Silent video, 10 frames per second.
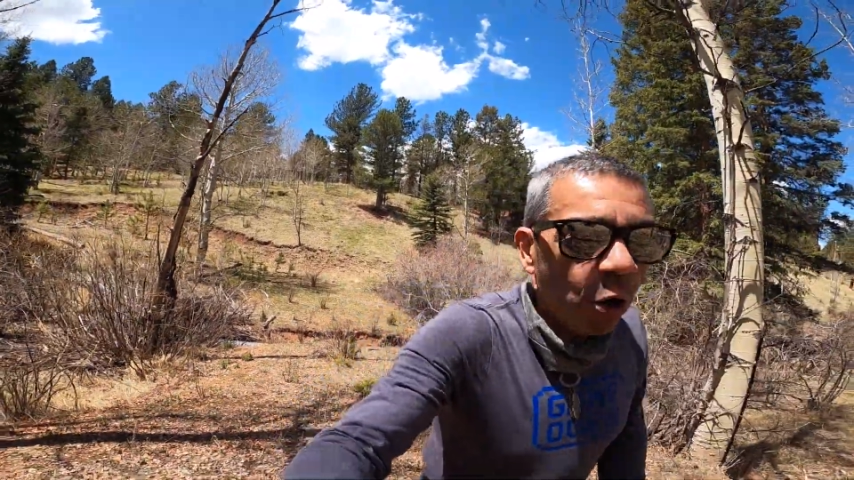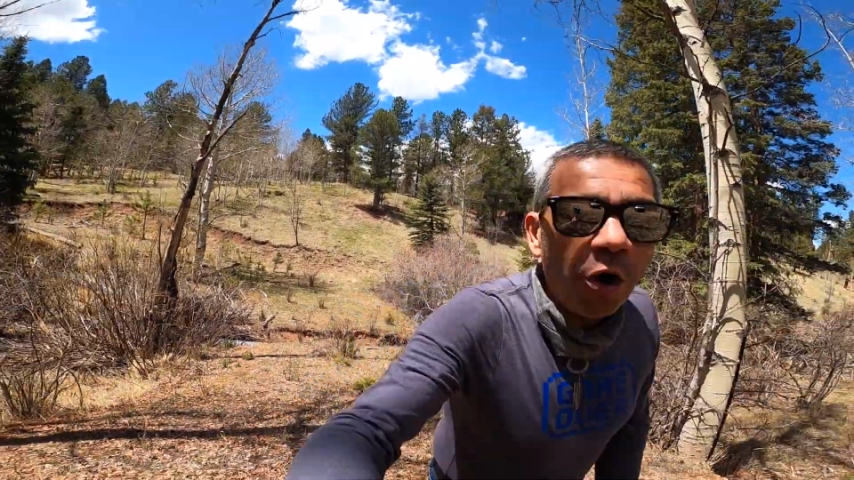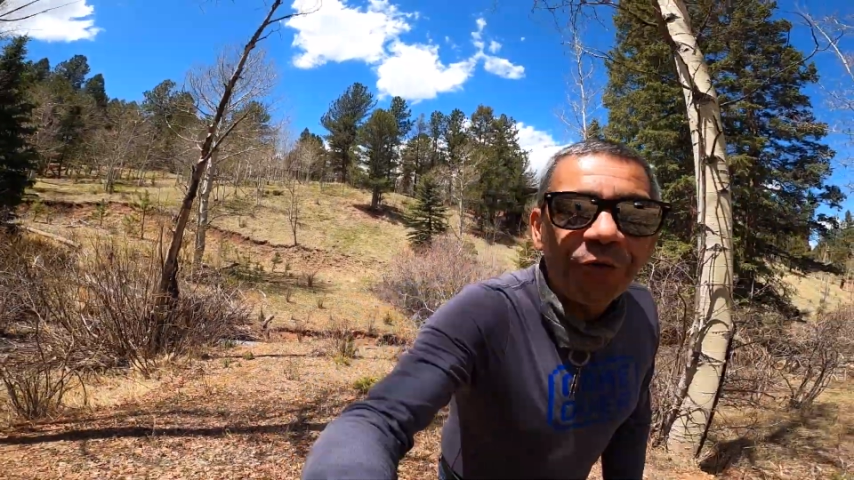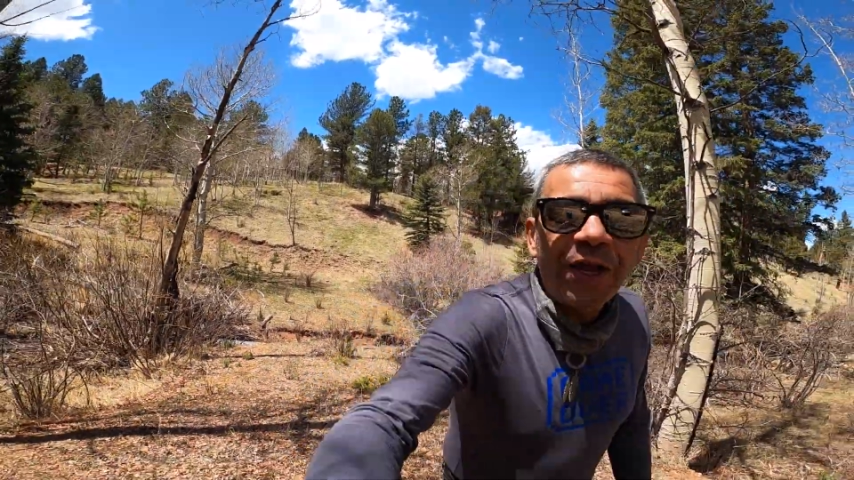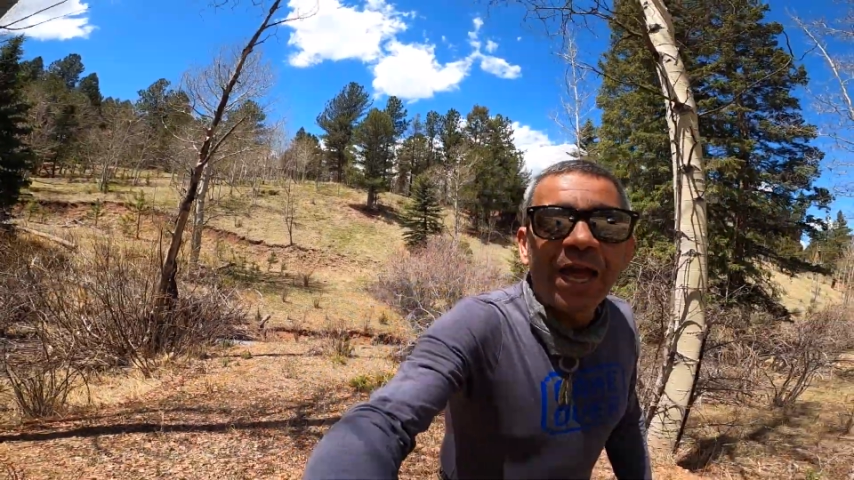
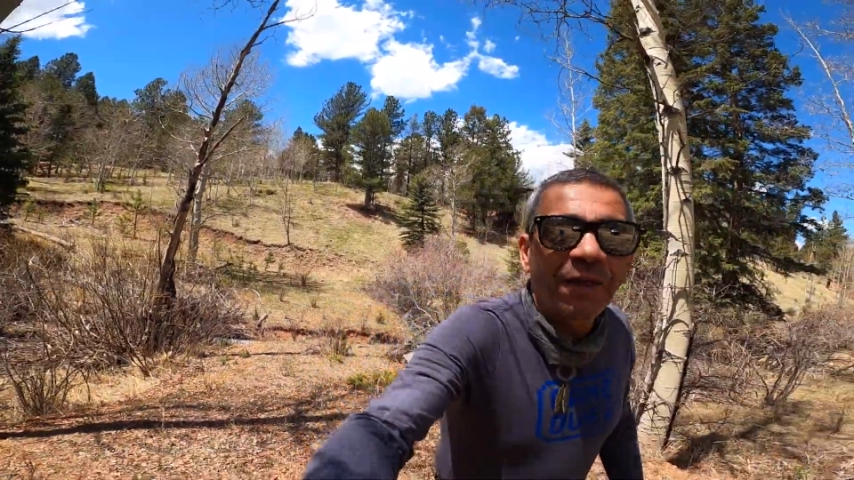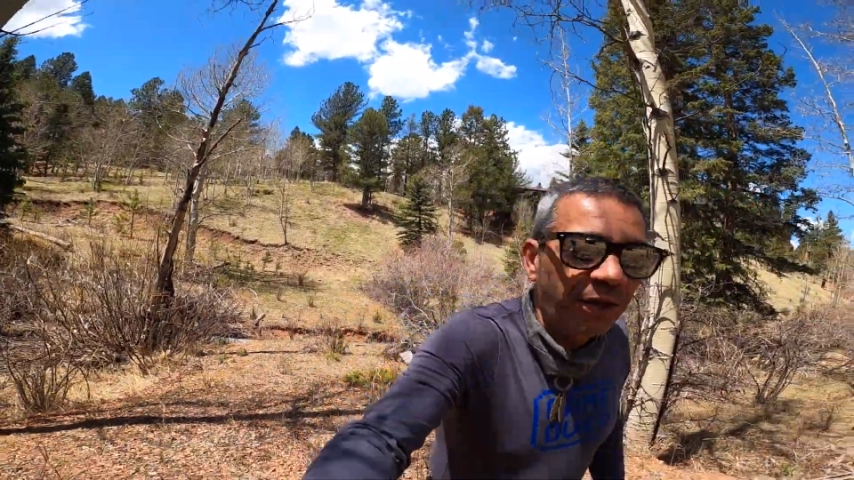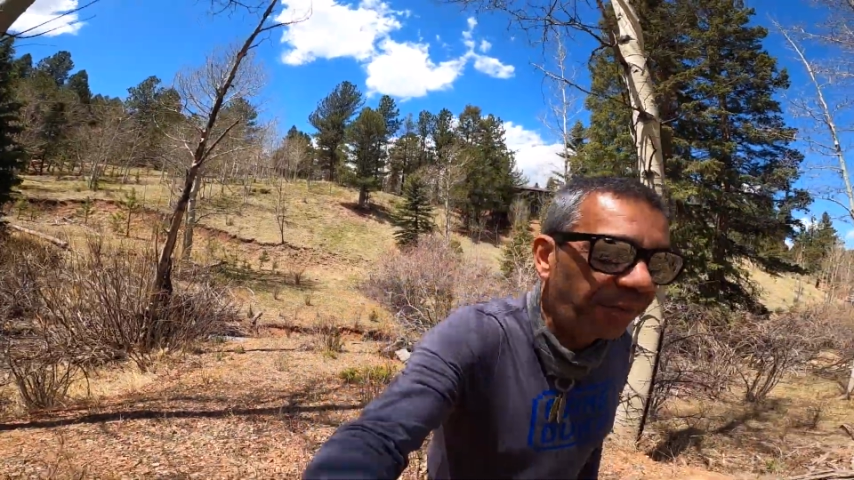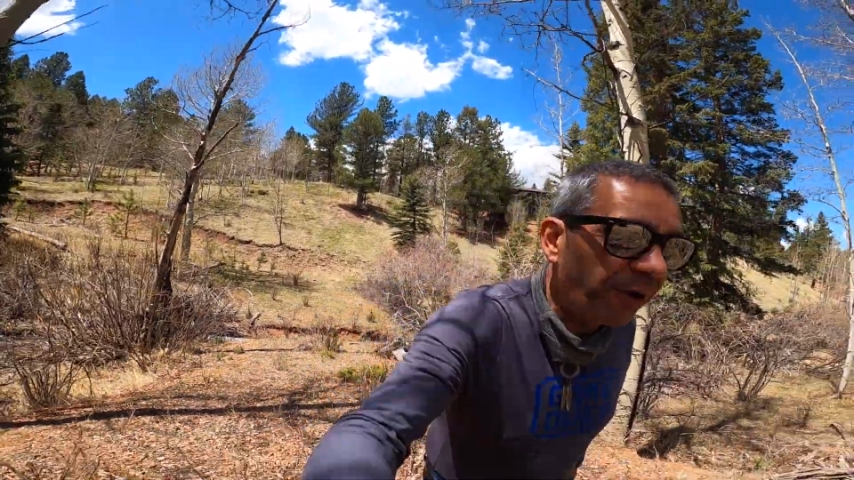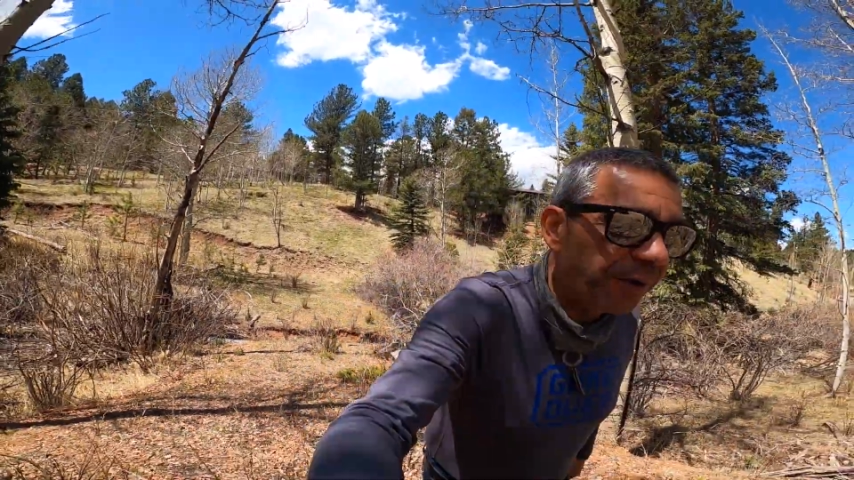
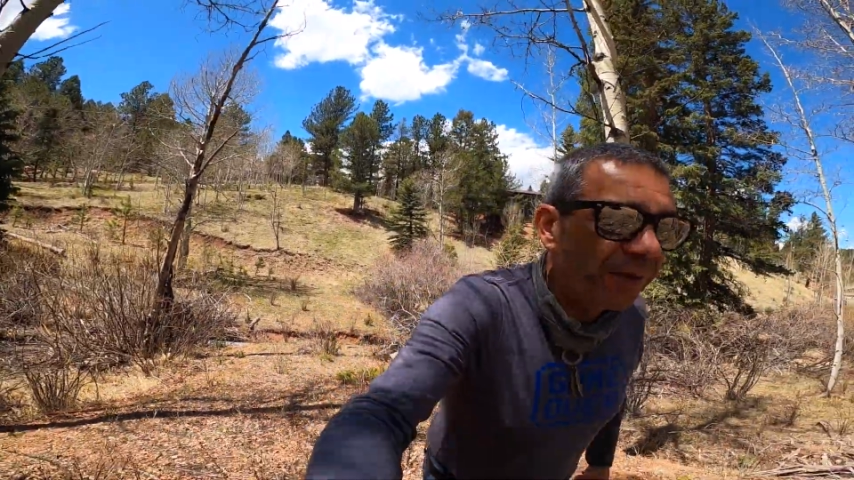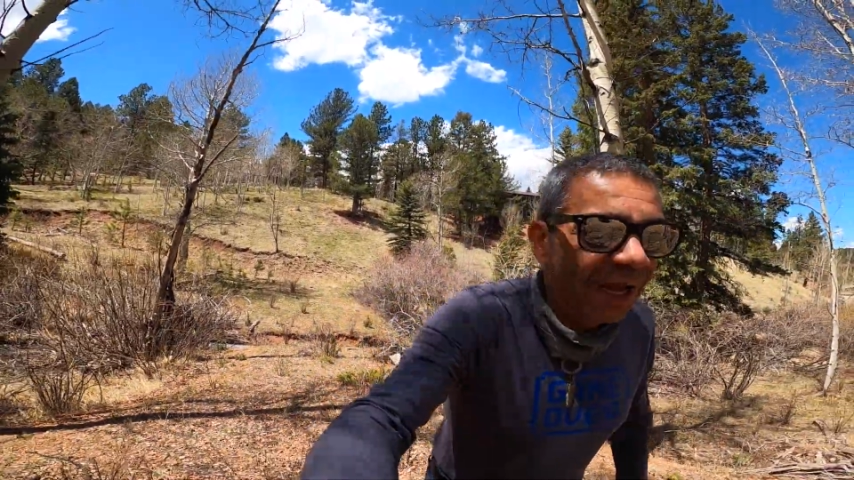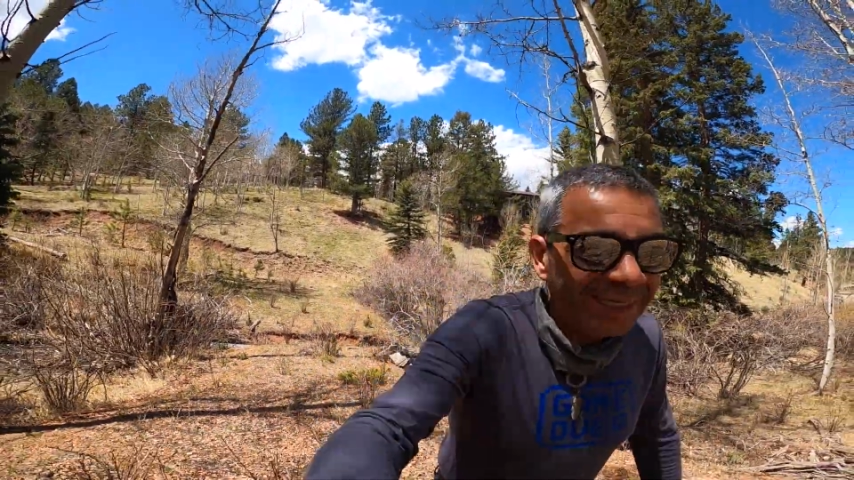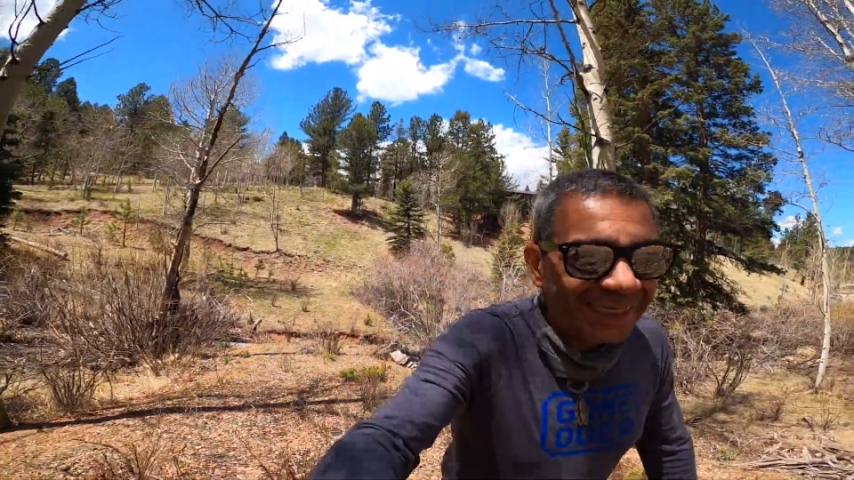altogether to put a